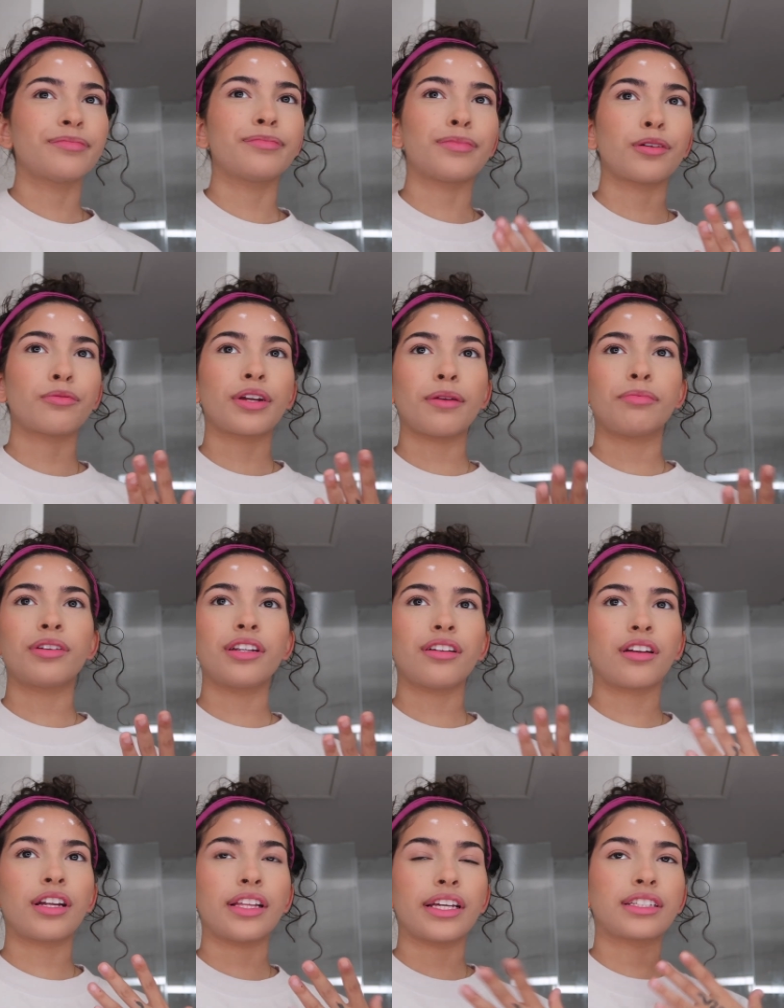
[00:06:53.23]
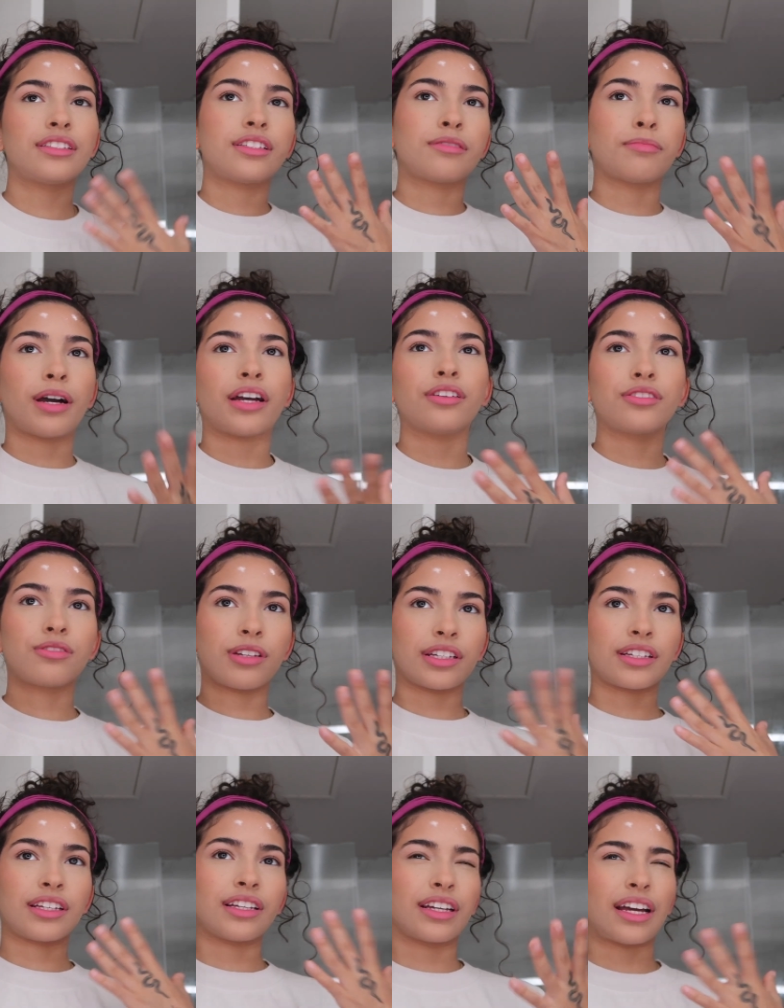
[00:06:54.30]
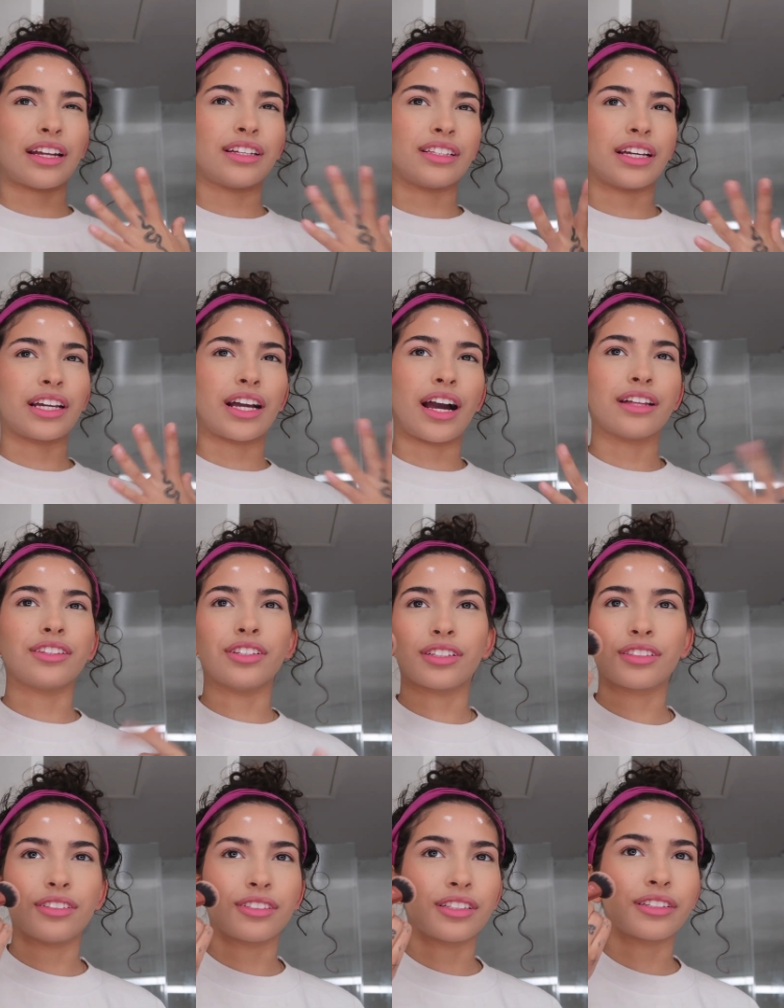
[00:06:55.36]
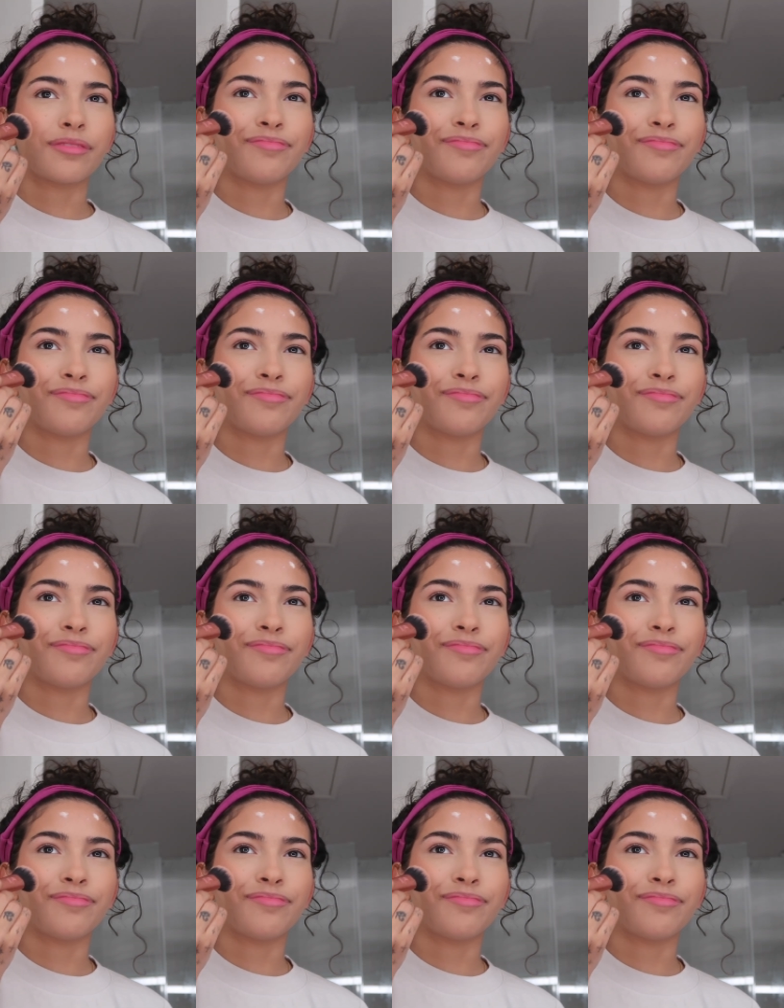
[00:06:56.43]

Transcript: But when I put it on, I like to smile so I can kind of like, look.